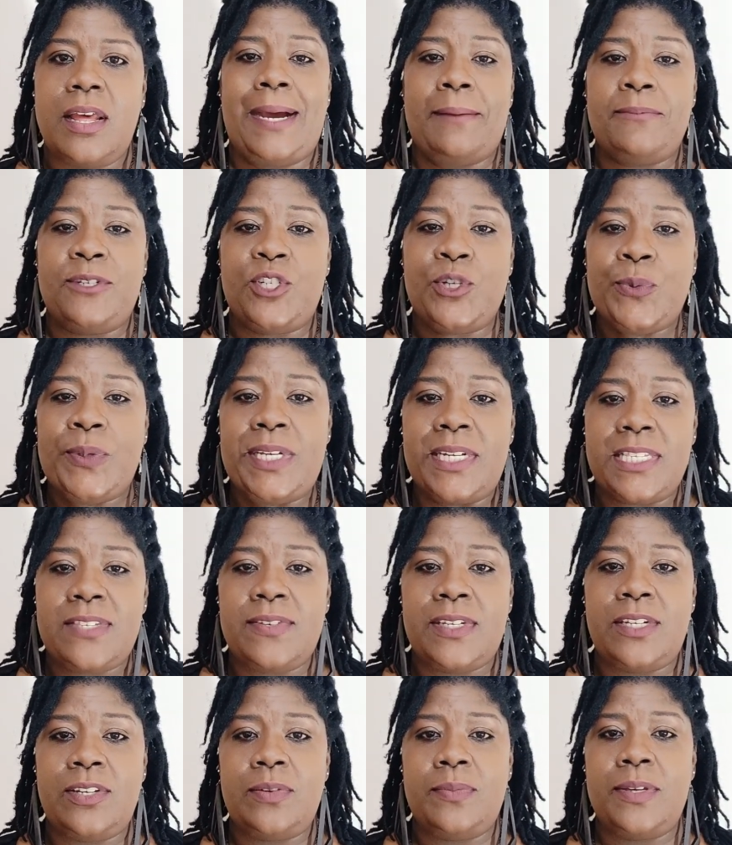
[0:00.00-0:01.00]
I'm doing this
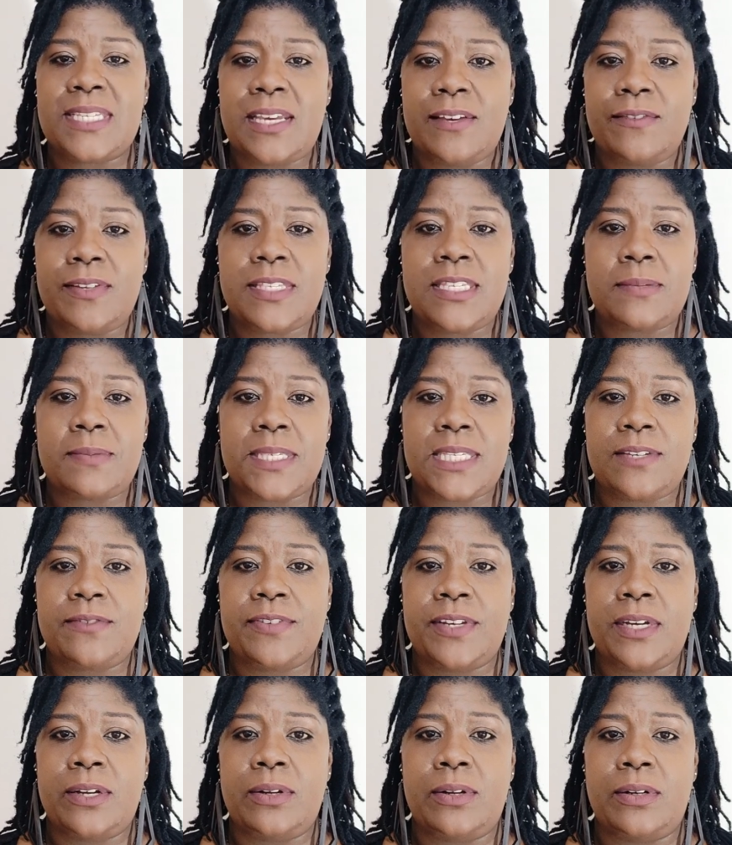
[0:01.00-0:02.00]
video giving
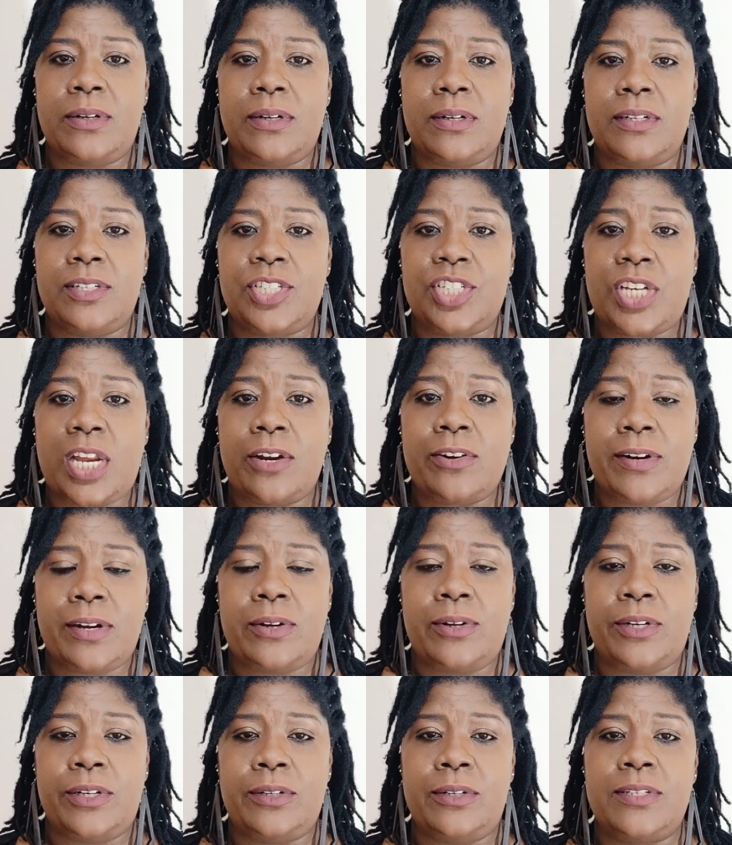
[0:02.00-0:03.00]
specific chakra
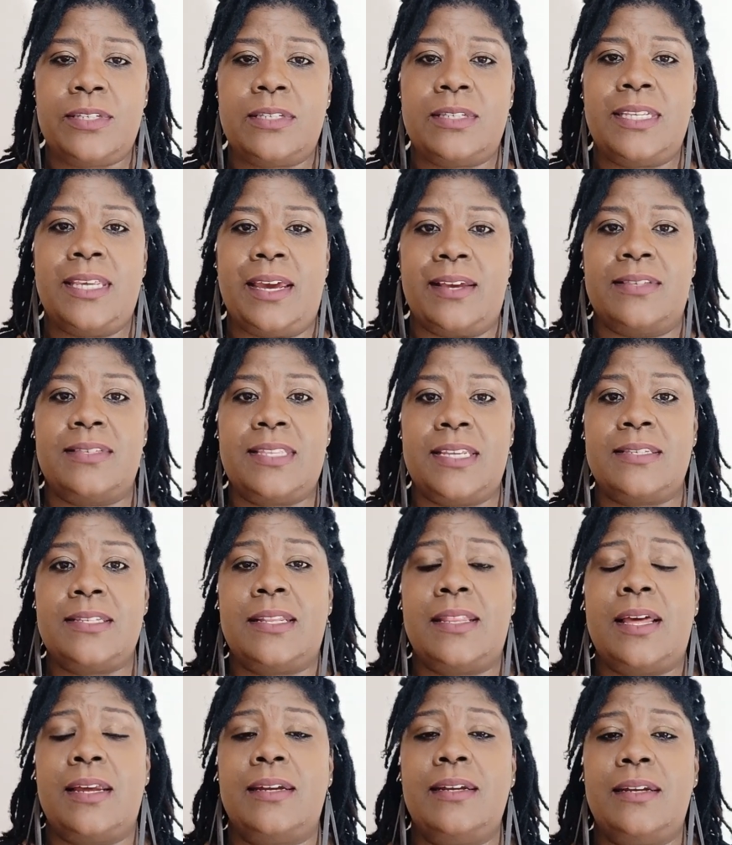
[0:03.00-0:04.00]
oils. Yes, there's
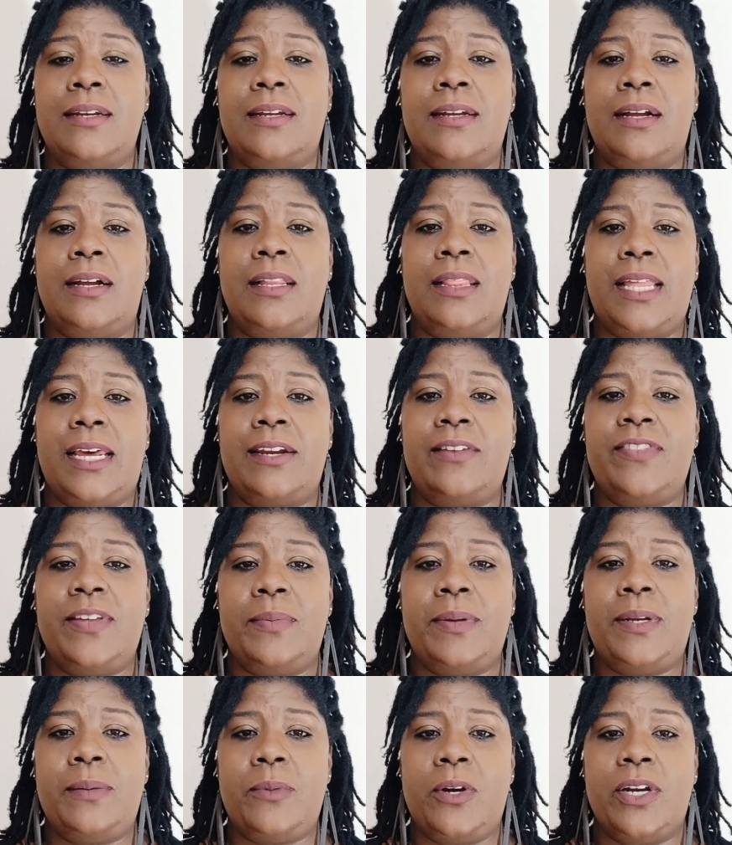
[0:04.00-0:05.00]
a lot of
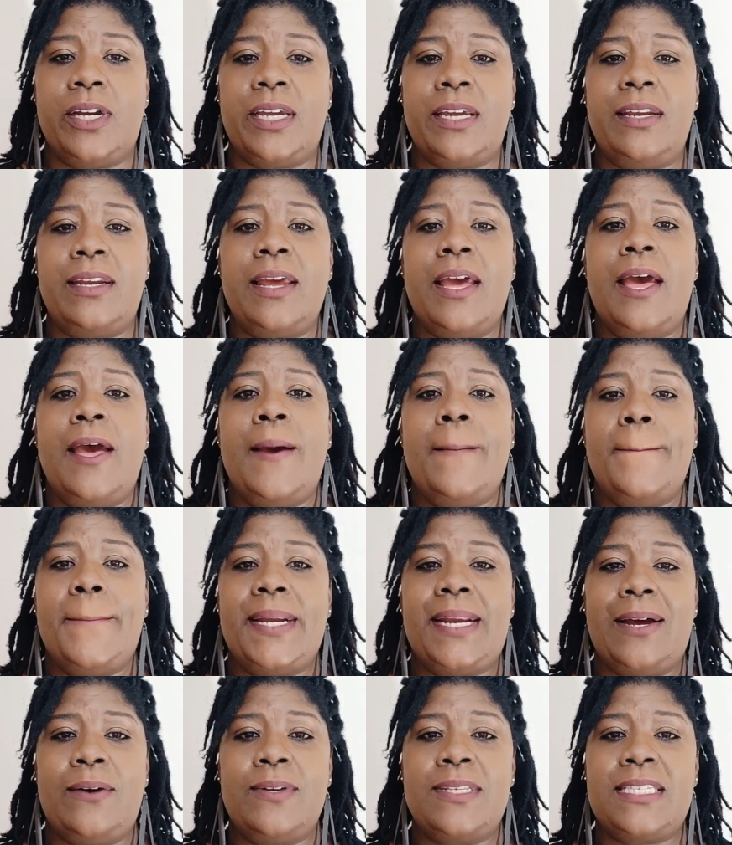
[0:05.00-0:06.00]
them in the market,
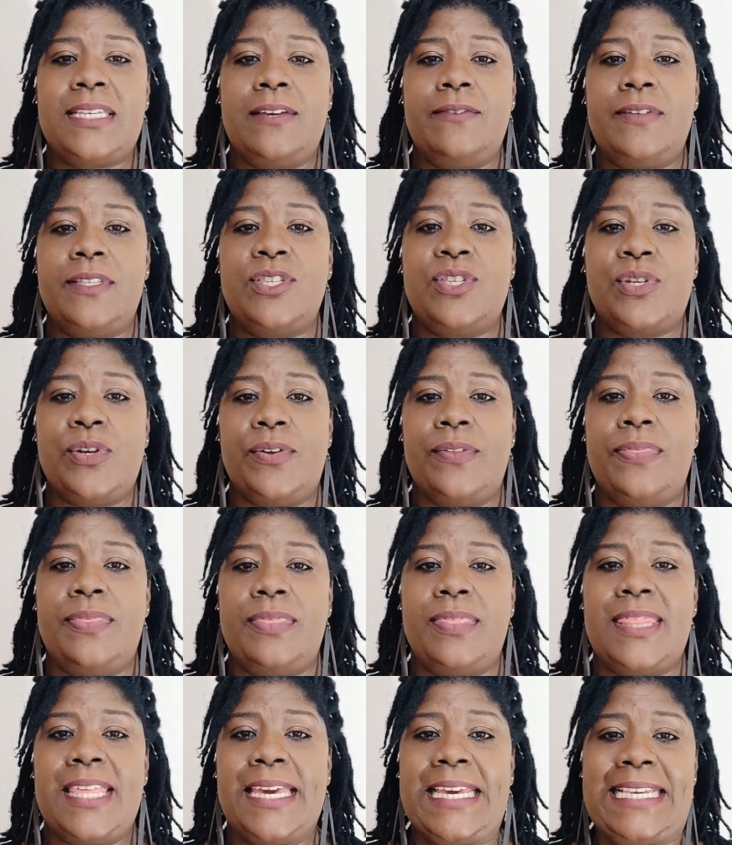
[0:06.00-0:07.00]
but I was given
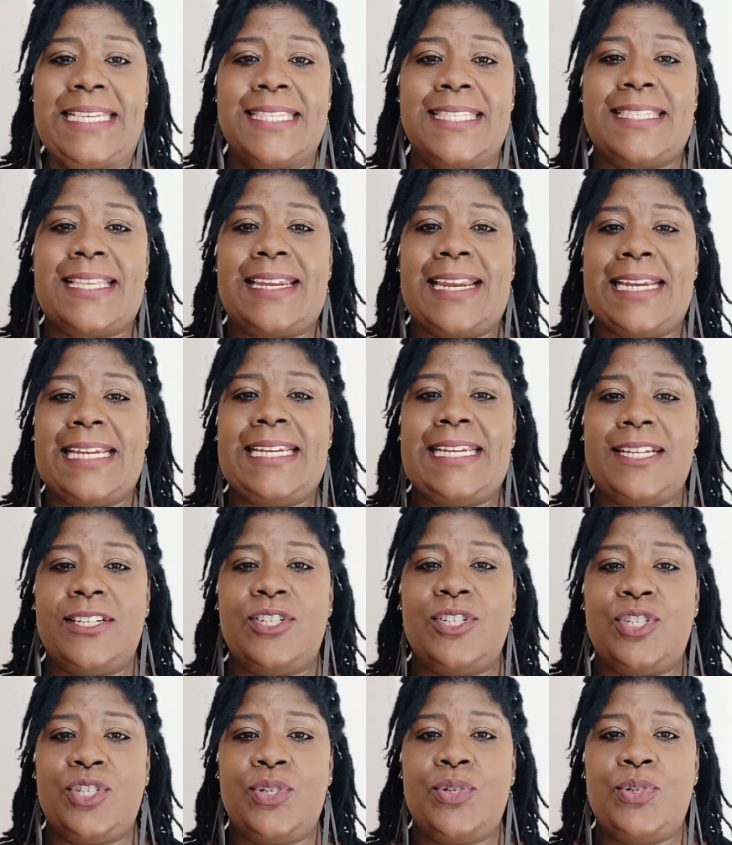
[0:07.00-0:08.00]
certain things that I needed
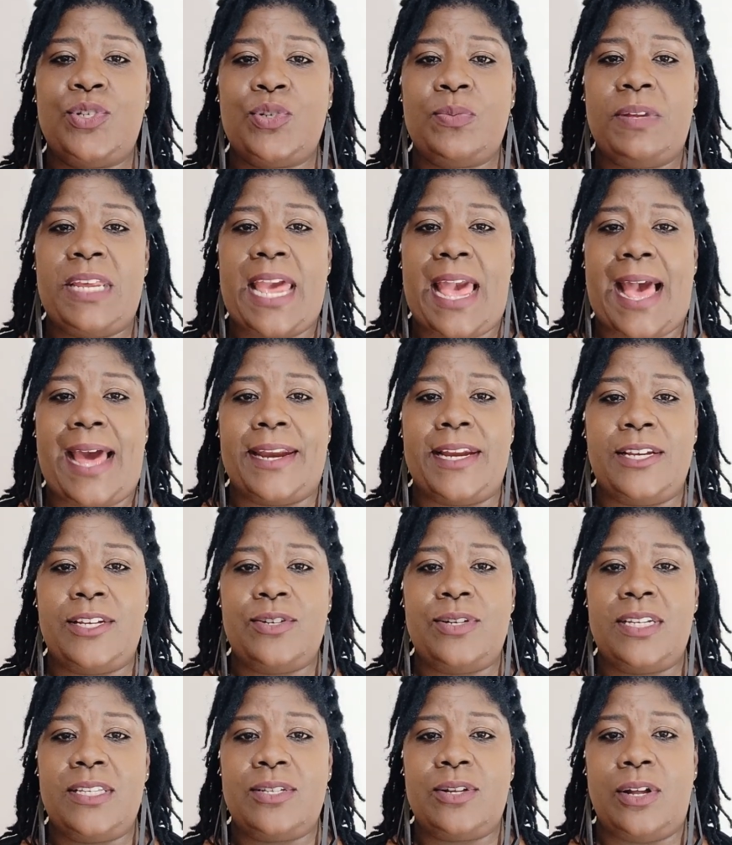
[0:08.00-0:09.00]
to do to be added
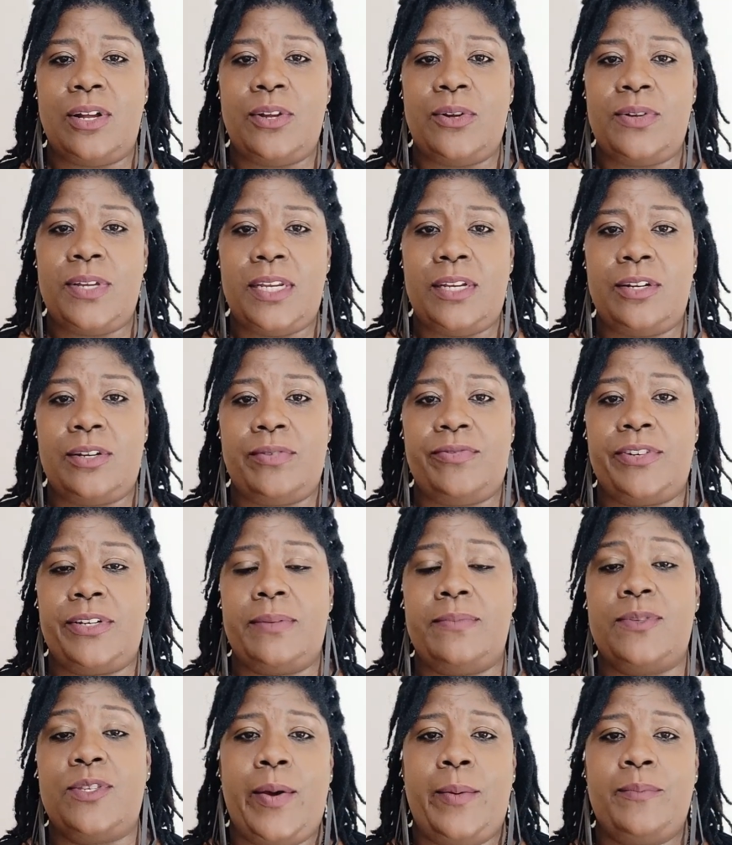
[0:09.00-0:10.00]
to these oils in order for
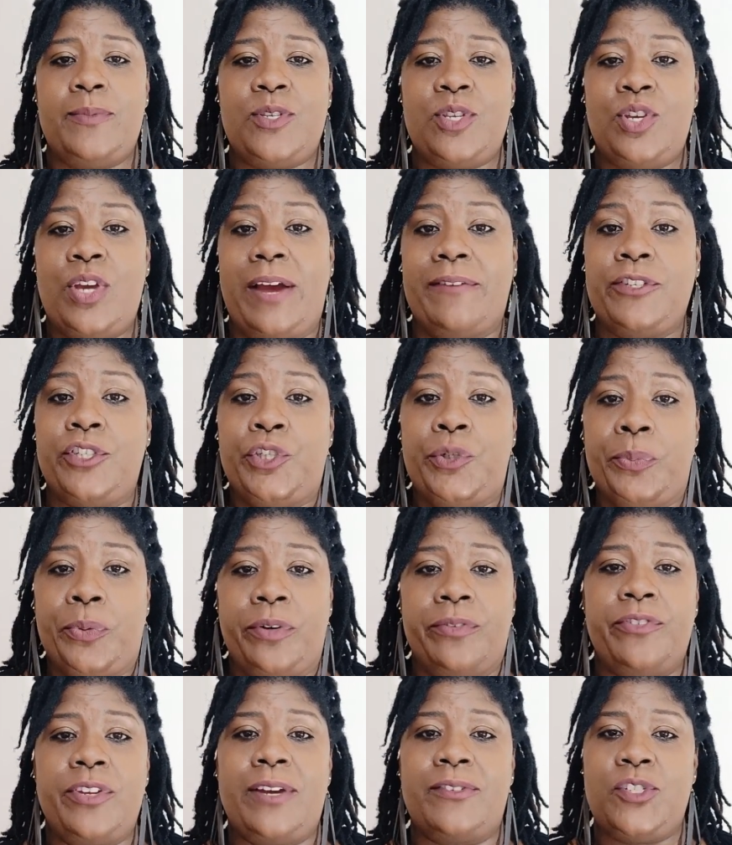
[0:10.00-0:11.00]
them. So you have to do
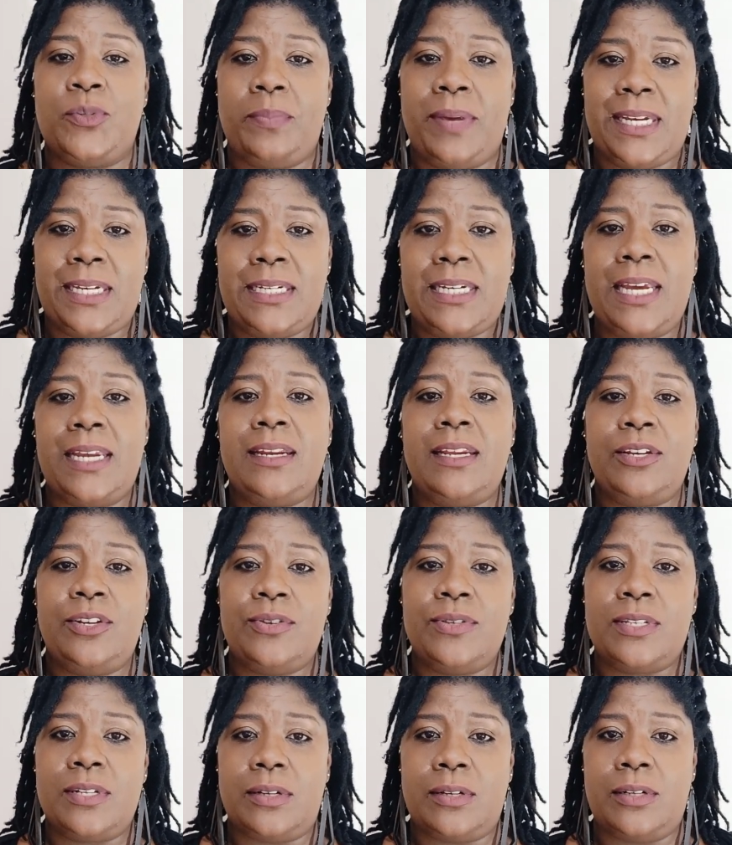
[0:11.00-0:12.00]
both. You have to meditate and
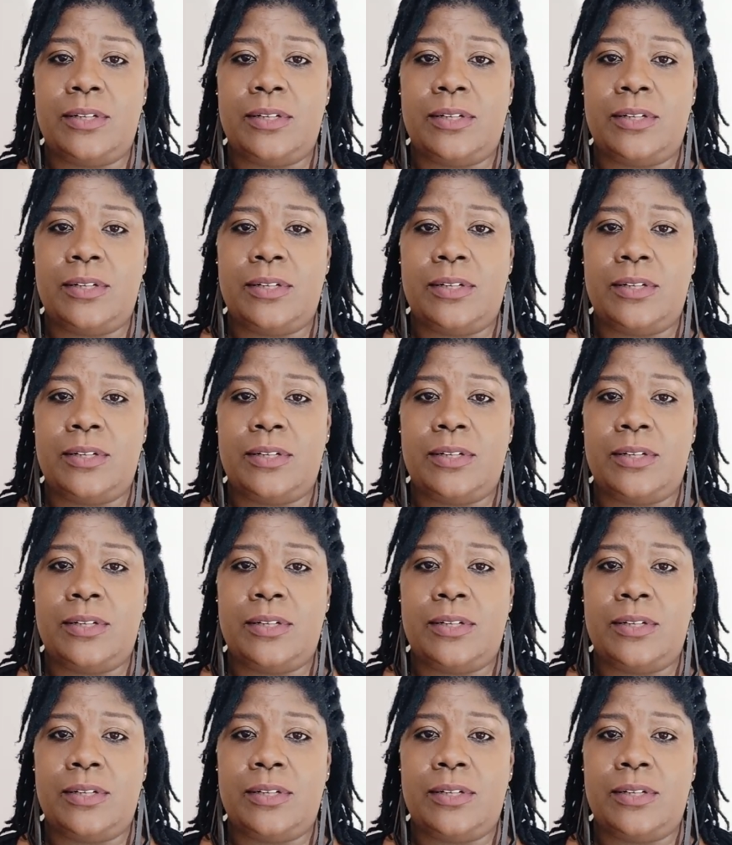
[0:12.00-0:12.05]
use the